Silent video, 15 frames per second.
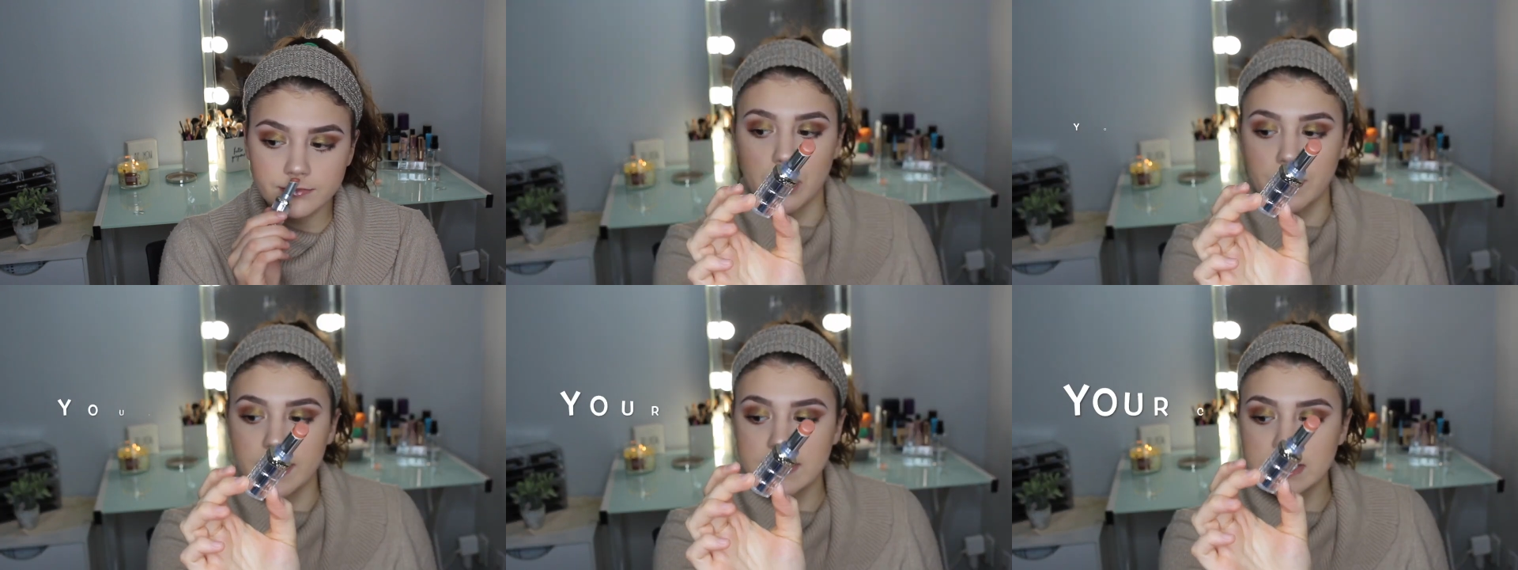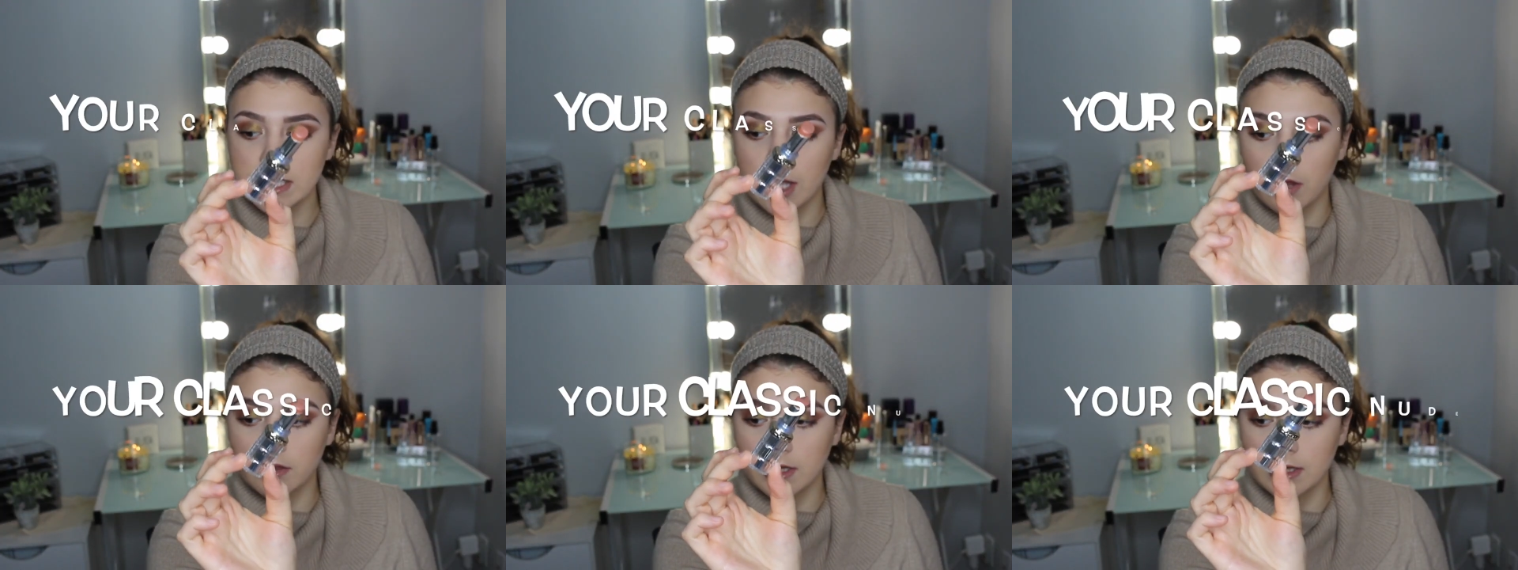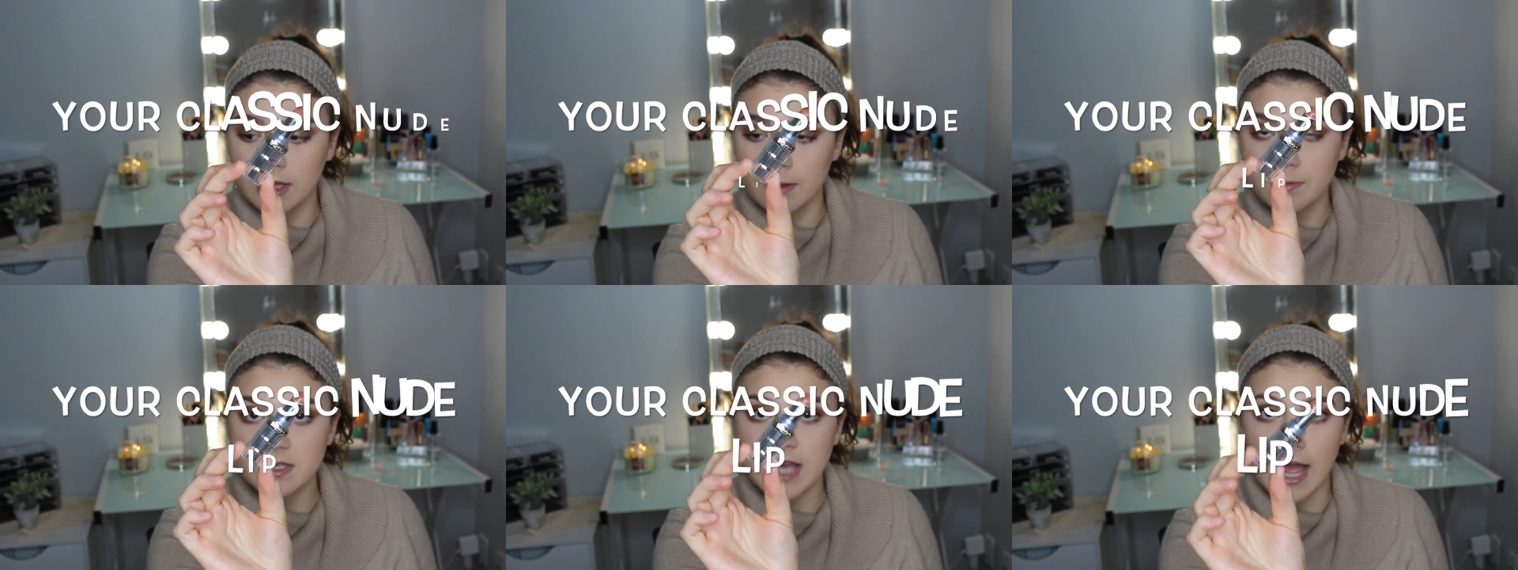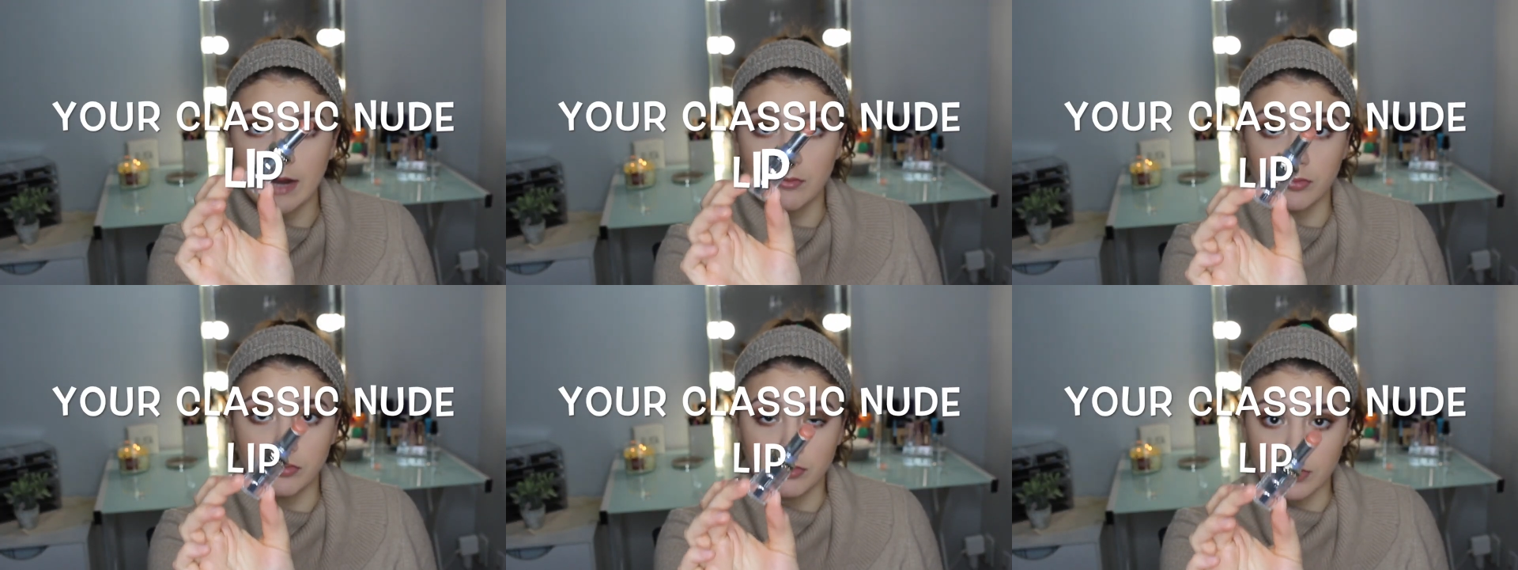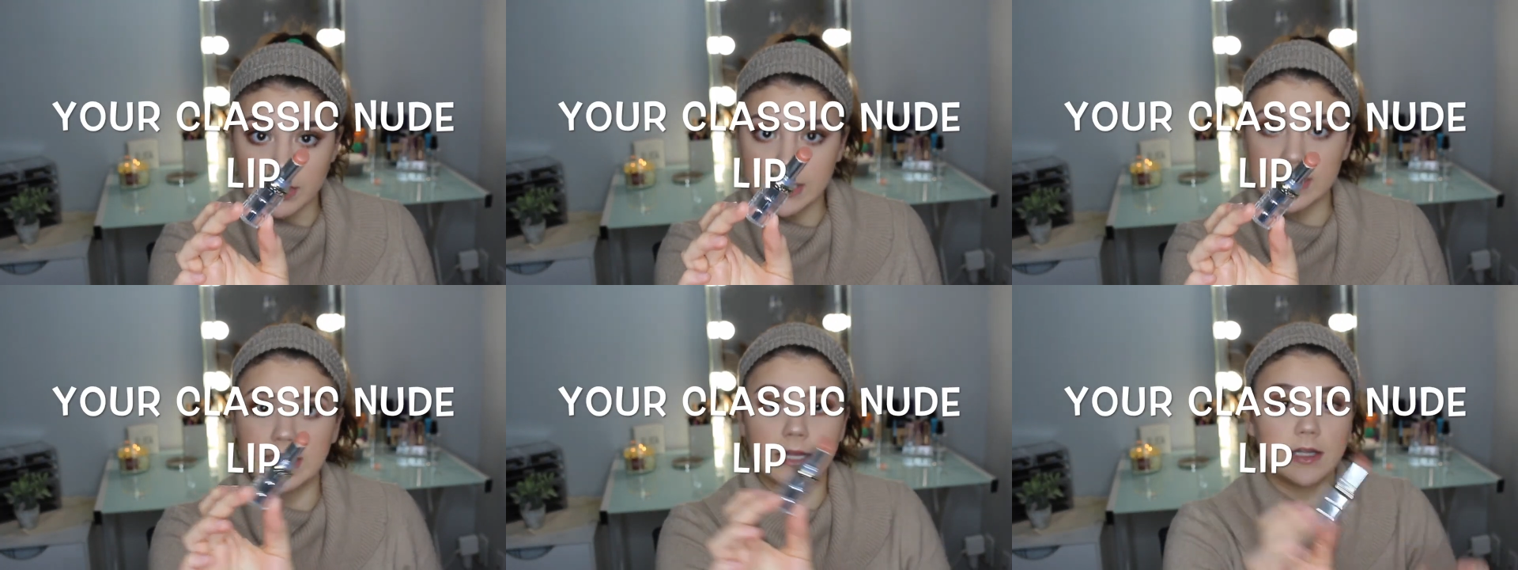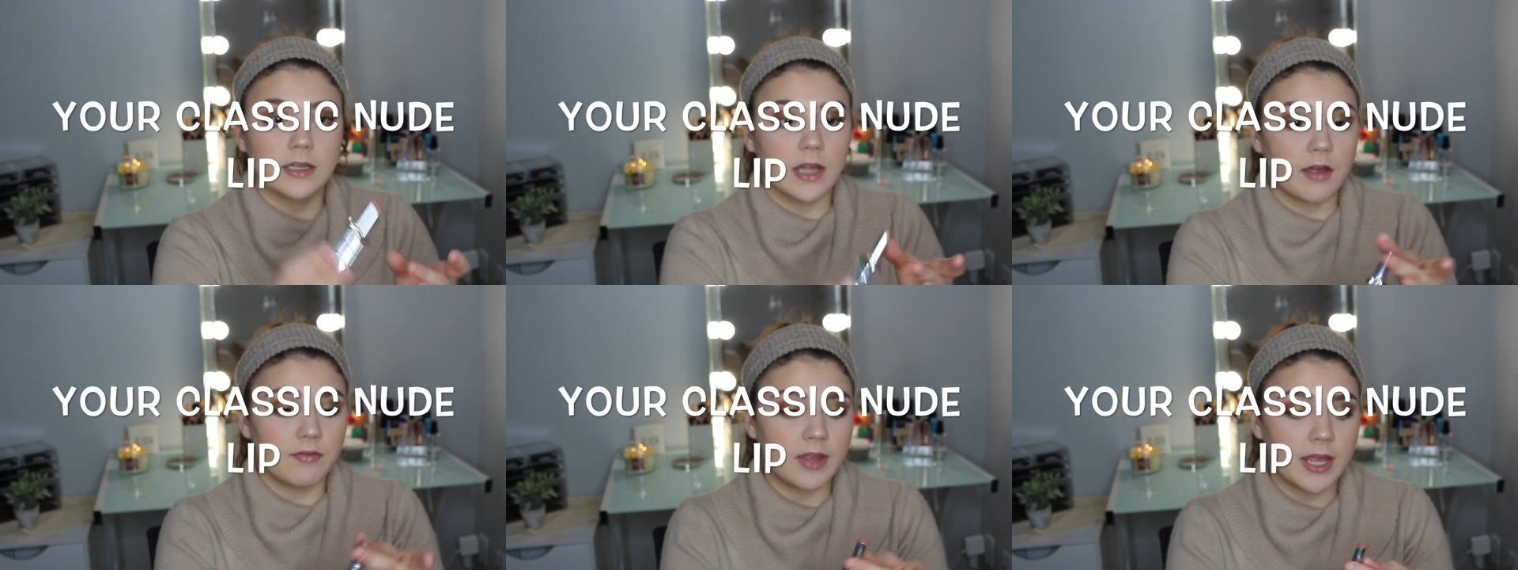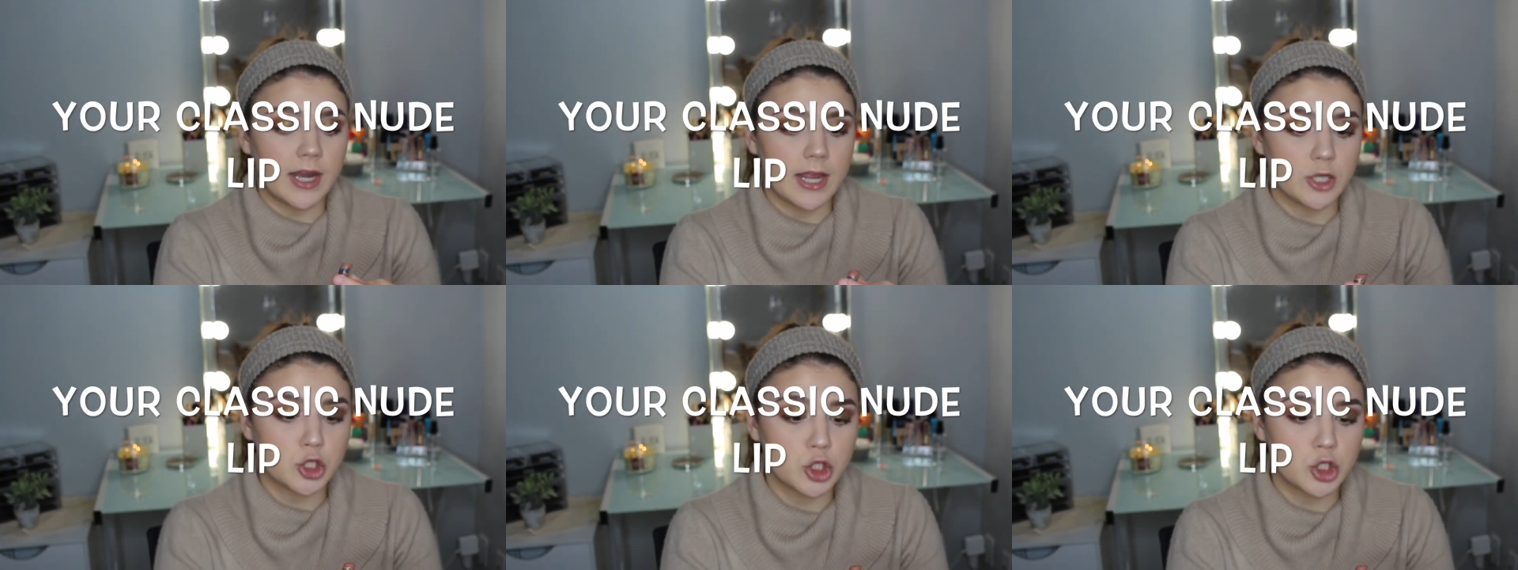So nicely on the lips. I really love it.